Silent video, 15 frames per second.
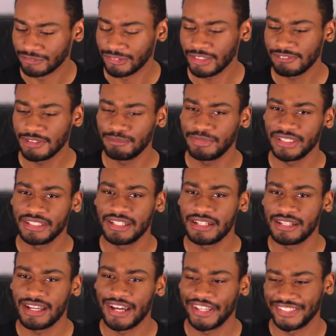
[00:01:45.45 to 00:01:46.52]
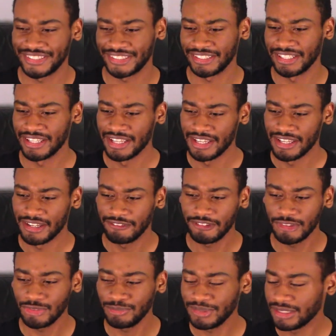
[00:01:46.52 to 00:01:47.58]
What would be a nice
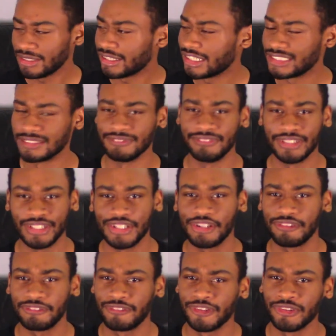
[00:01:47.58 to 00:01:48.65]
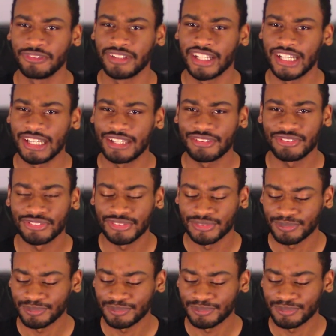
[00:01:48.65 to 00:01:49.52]
video for you guys?